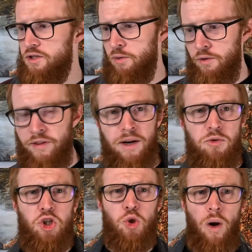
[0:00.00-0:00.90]
or that I'm
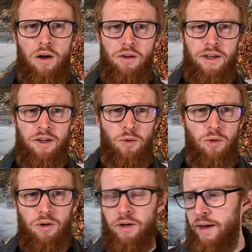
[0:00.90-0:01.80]
struggling,
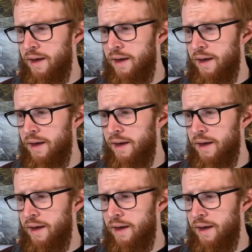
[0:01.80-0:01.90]
or